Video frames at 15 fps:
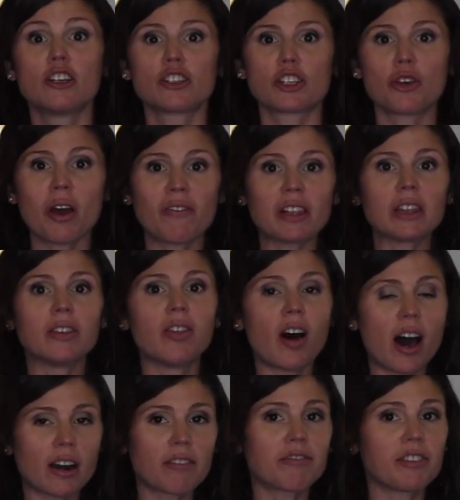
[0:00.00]
So you have a
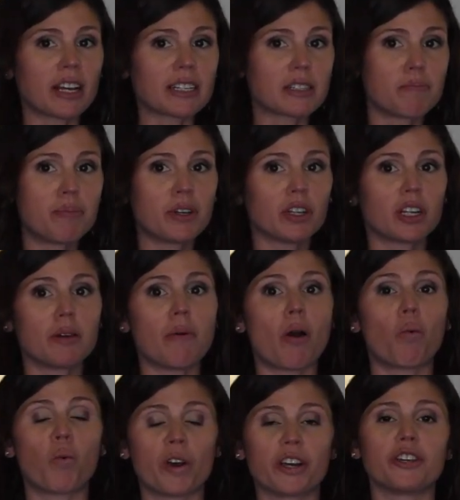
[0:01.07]
lot of flexibility
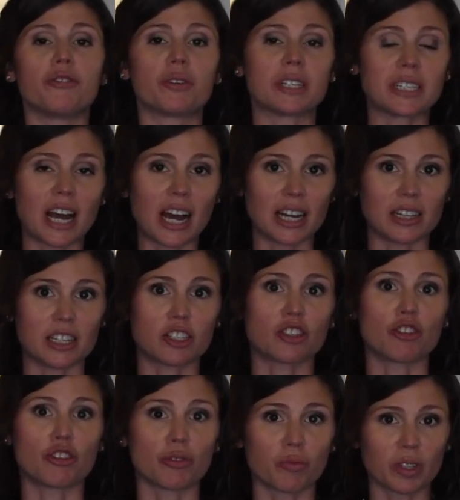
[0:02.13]
about where you can tie this.
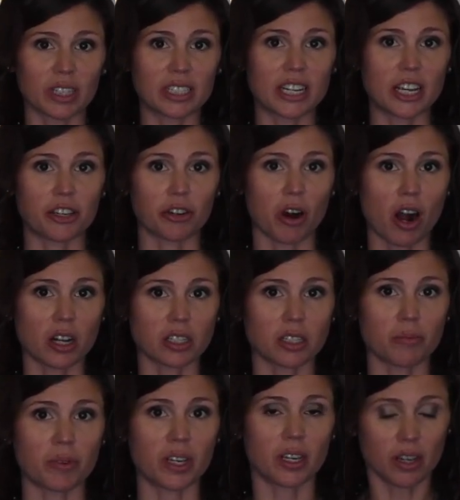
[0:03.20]
So you can really take your
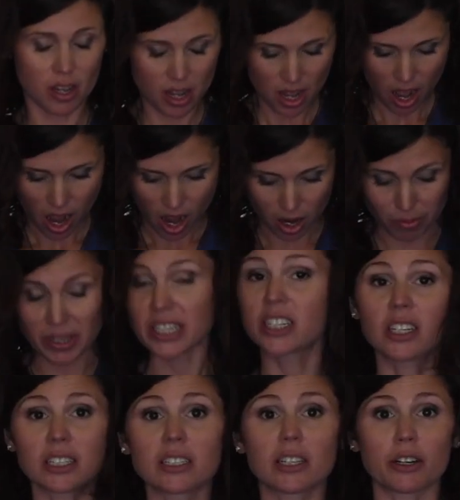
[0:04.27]
ostomy
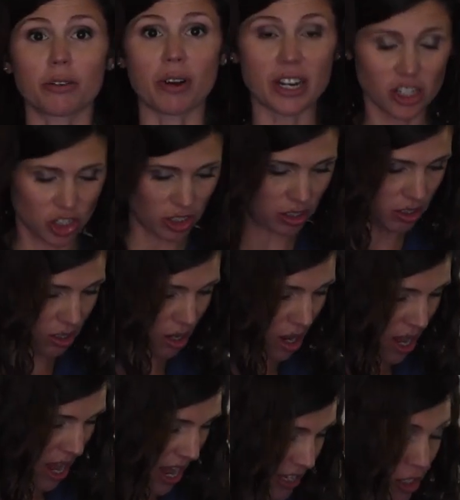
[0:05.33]
into consideration
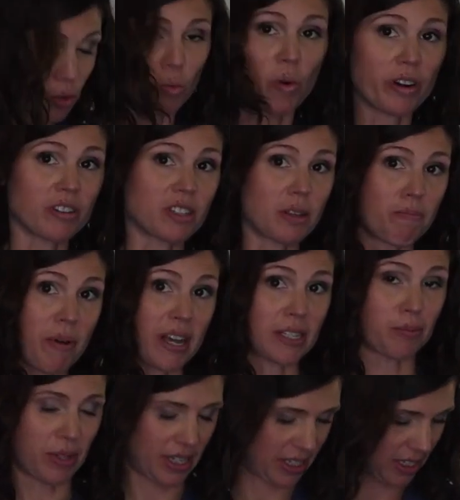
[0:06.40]
as to where's the
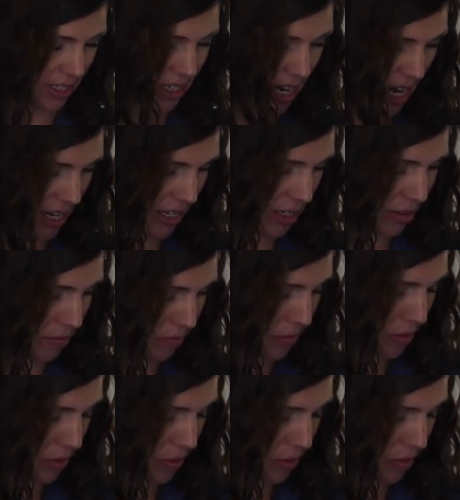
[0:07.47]
best place to tie it.